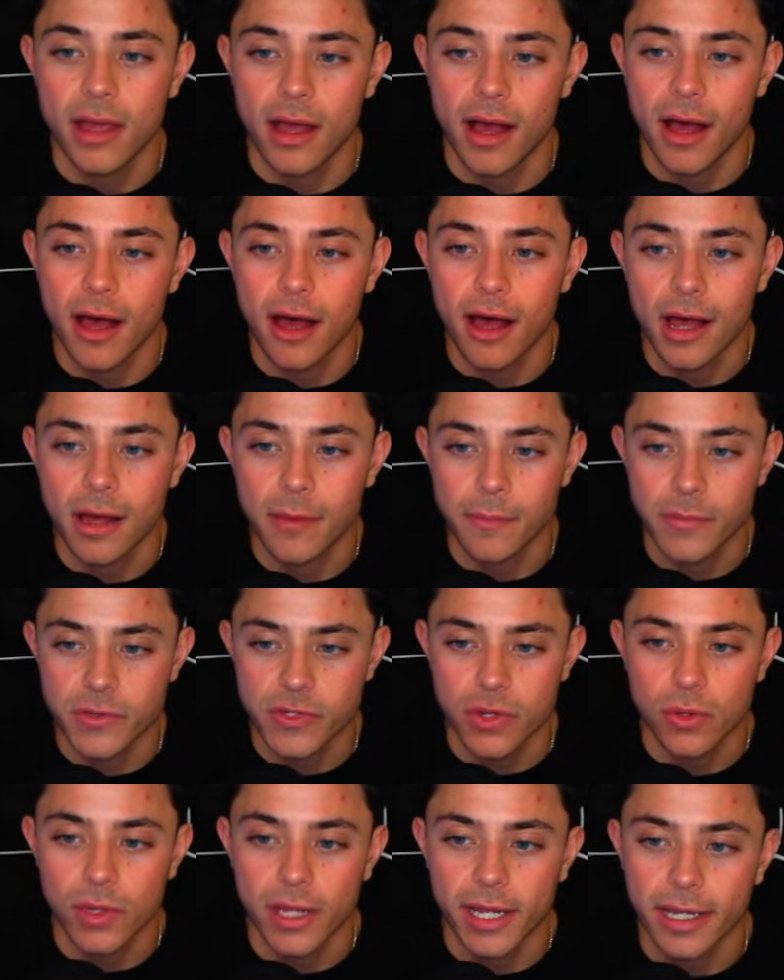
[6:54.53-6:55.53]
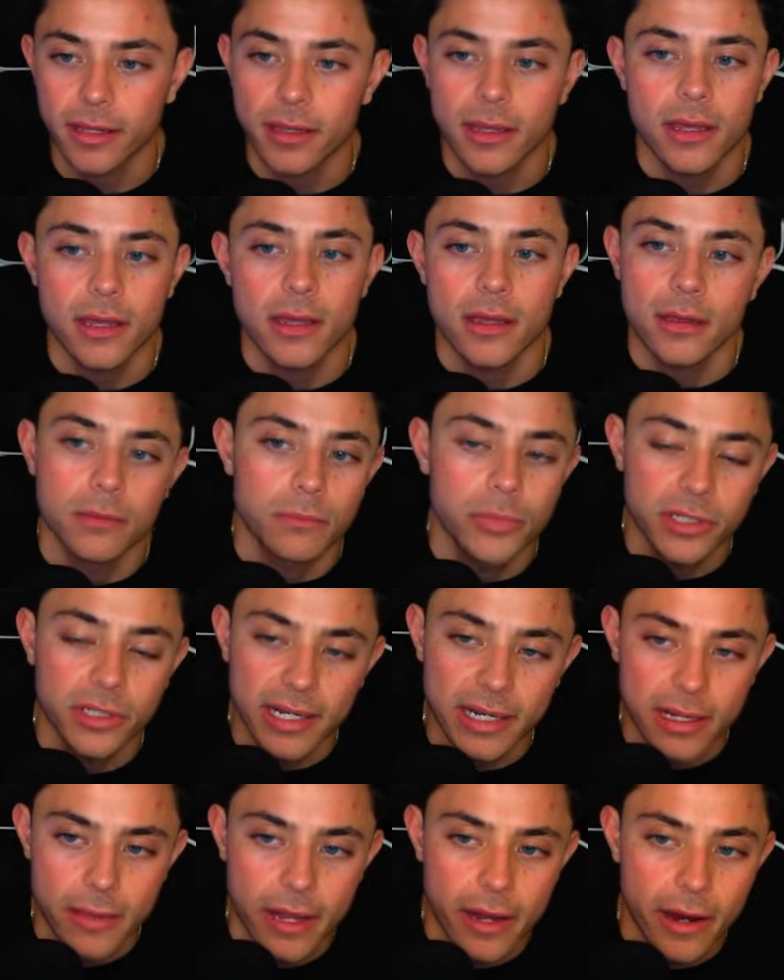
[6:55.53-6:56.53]
Um, so like put it
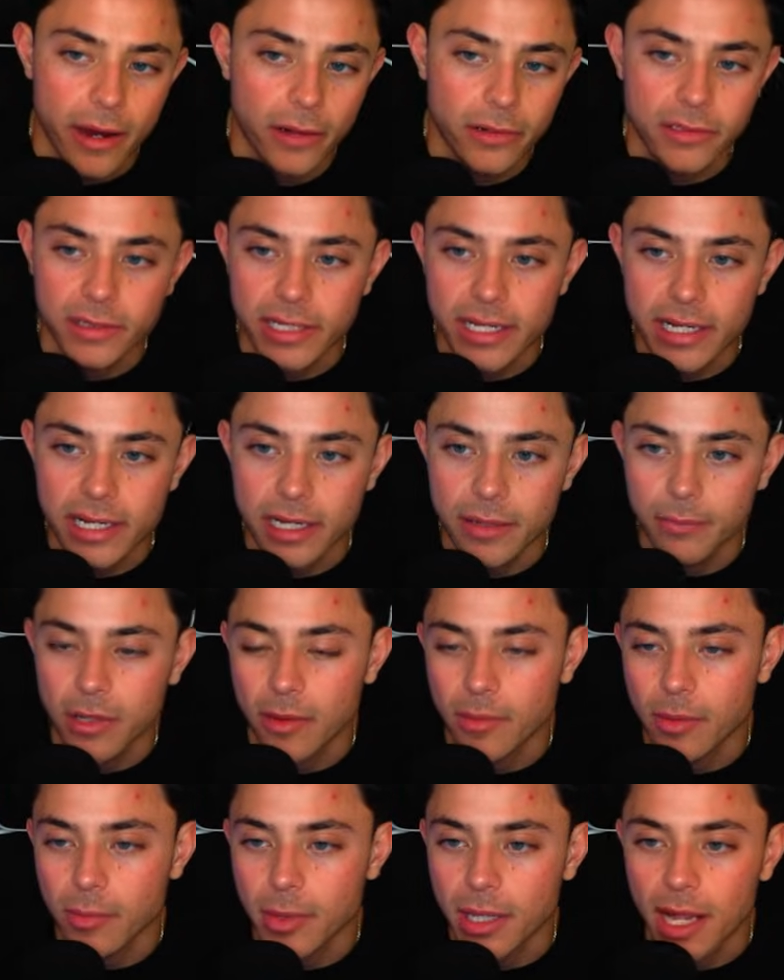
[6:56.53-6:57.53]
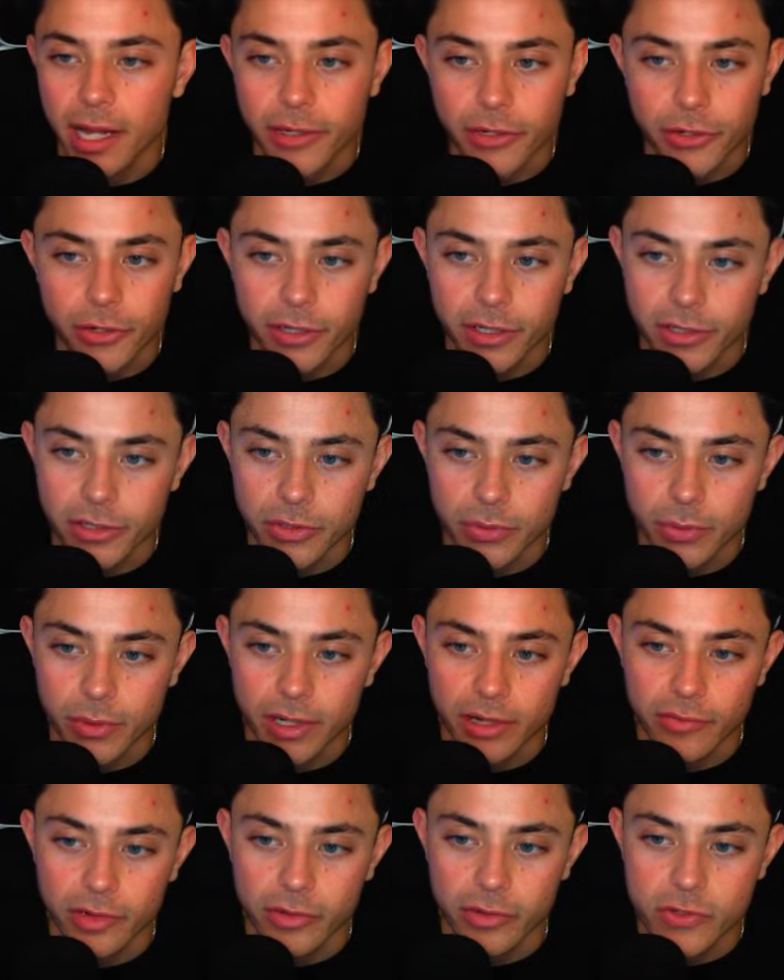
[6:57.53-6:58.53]
in there, delete it, blah, blah, blah. You're good to do
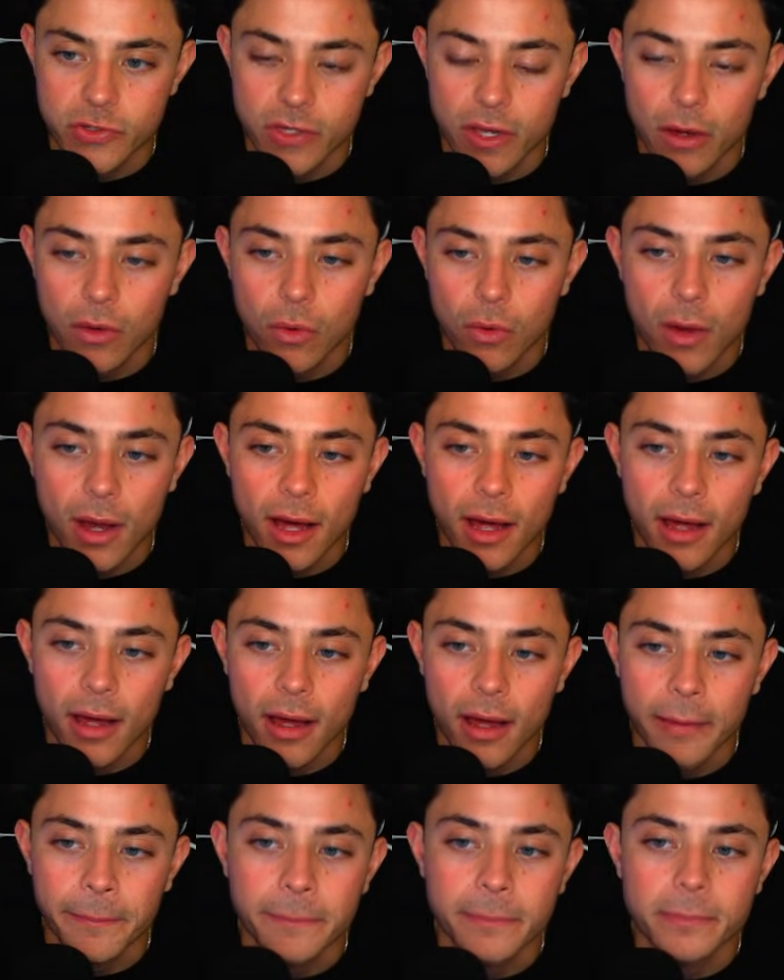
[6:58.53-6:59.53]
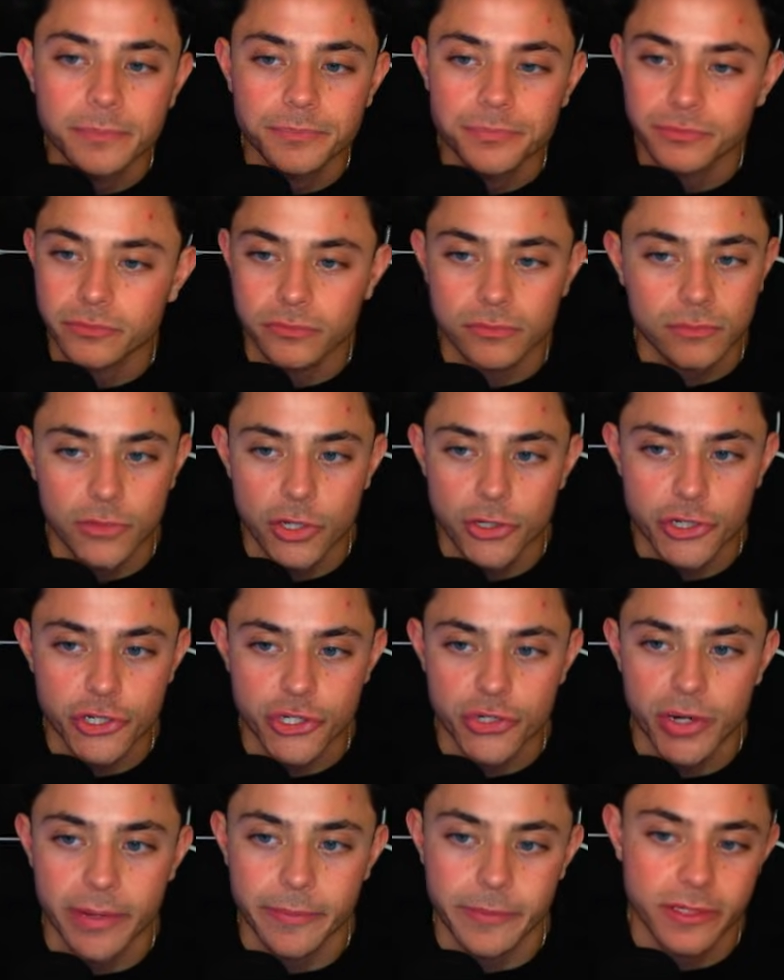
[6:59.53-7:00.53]
whatever. So um, they're just
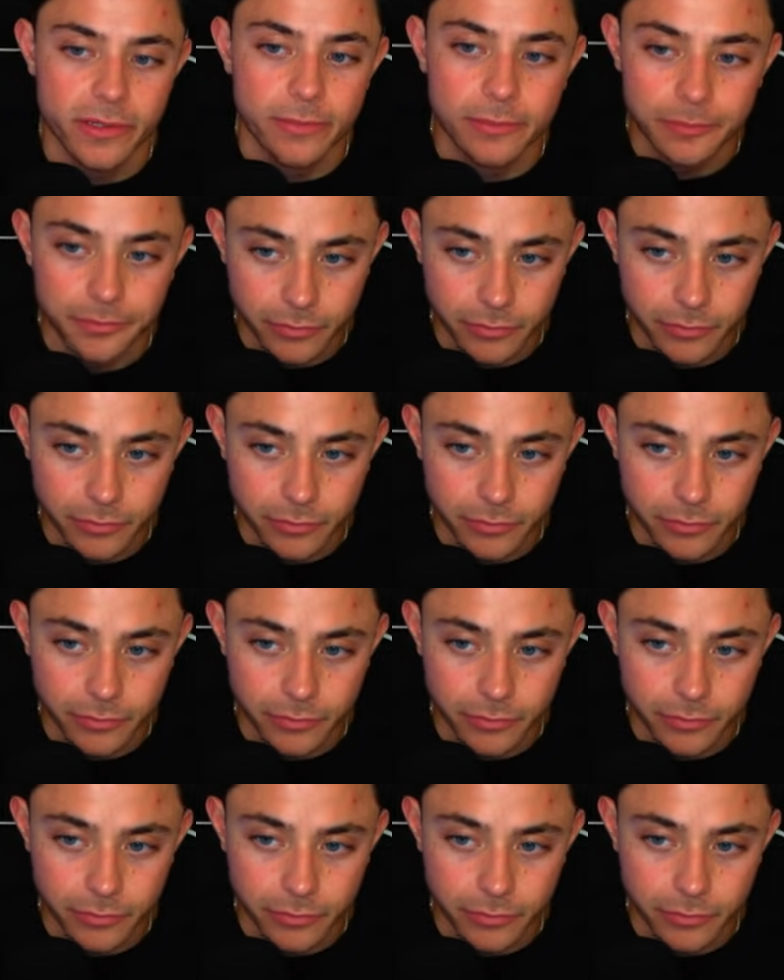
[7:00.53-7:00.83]
scripts.